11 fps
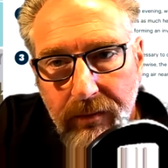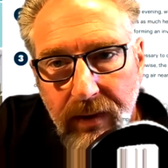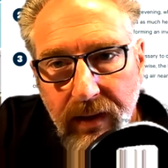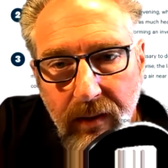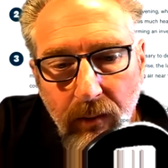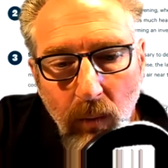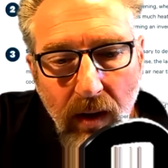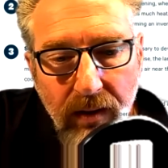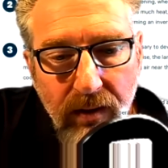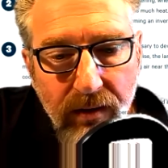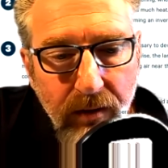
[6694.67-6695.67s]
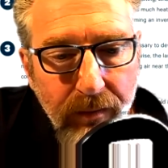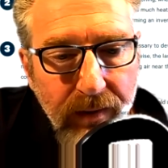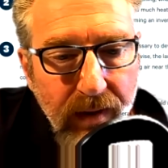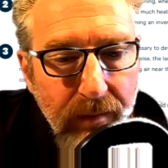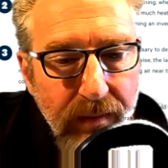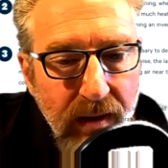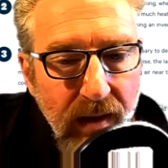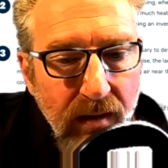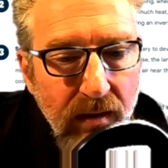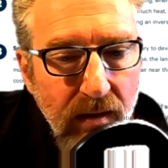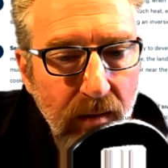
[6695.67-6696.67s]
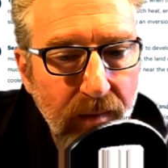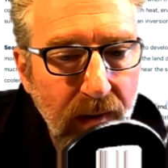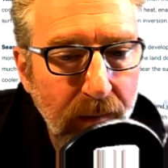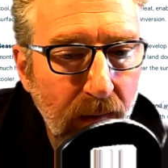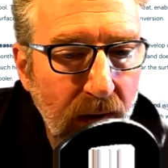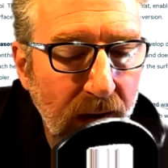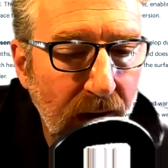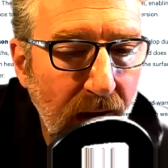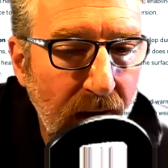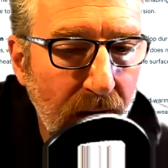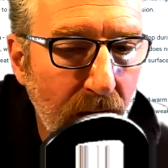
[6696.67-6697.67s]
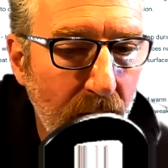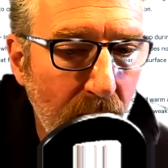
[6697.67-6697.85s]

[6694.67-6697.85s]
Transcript: PM1 through PM10s, that people can inhale.